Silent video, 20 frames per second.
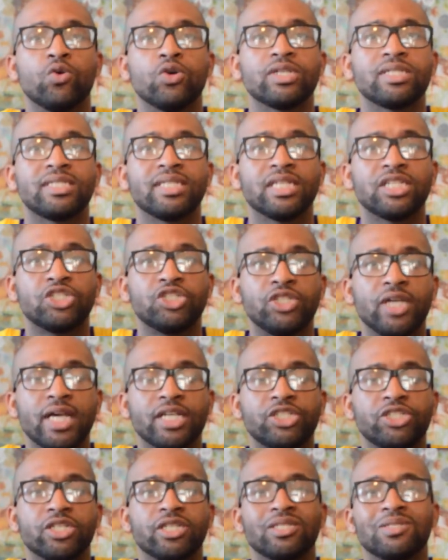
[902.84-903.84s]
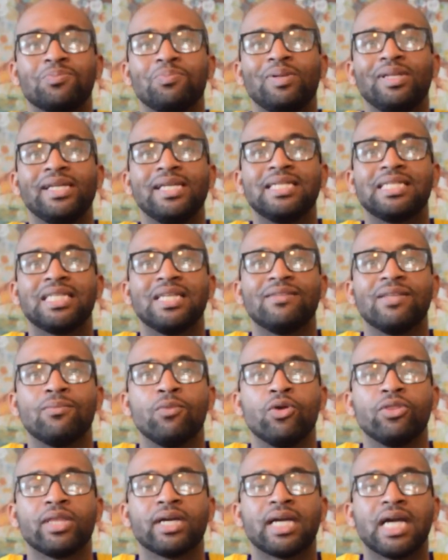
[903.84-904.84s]
or suggestions, please leave them
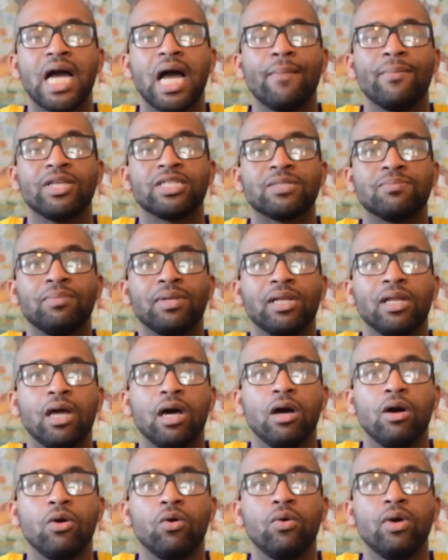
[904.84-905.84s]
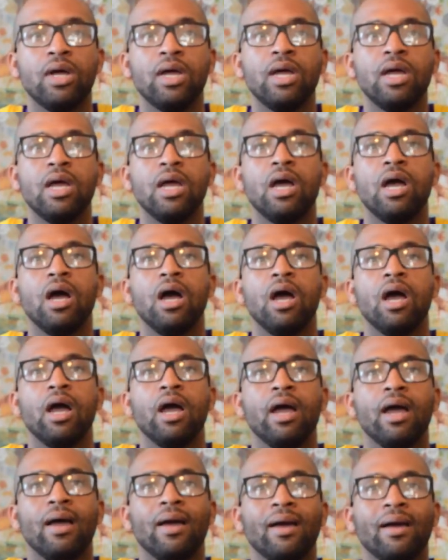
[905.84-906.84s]
on the comments below.
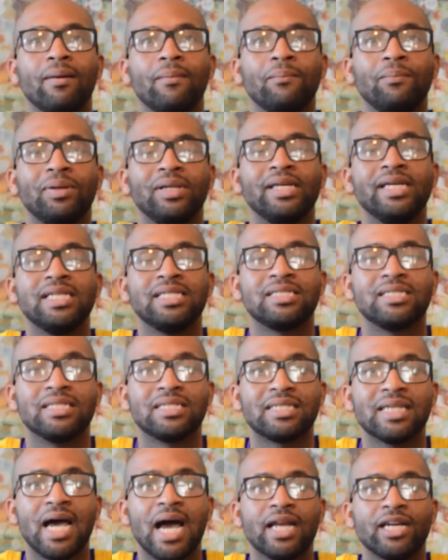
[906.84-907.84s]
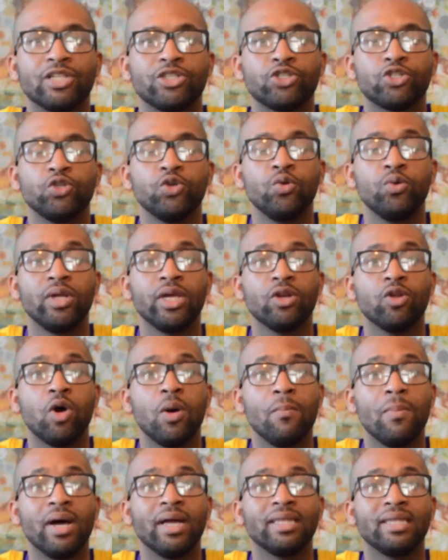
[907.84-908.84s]
Please decide to tune in
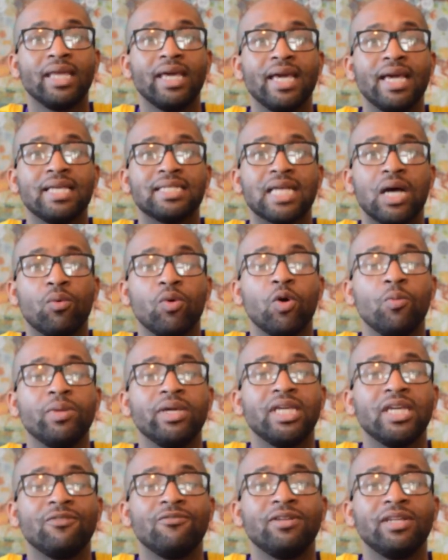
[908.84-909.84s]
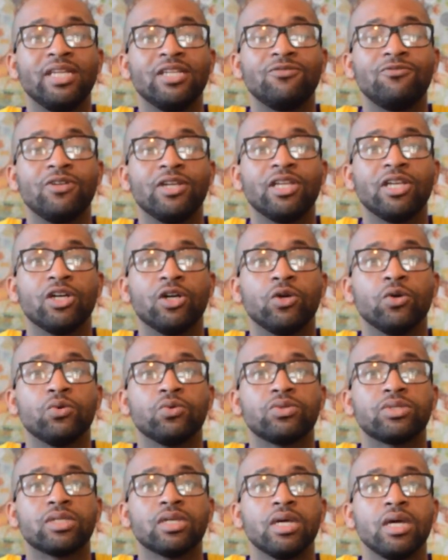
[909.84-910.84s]
on Mondays. I will be giving these
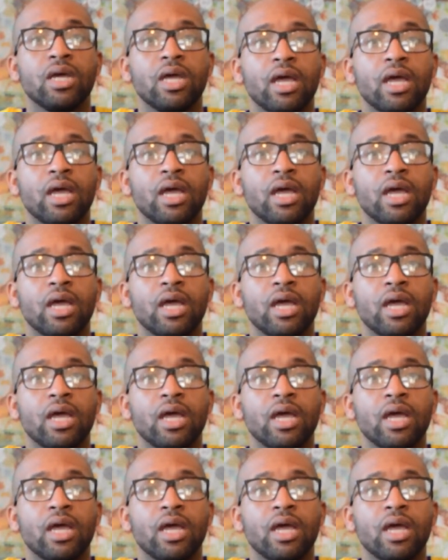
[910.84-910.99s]
videos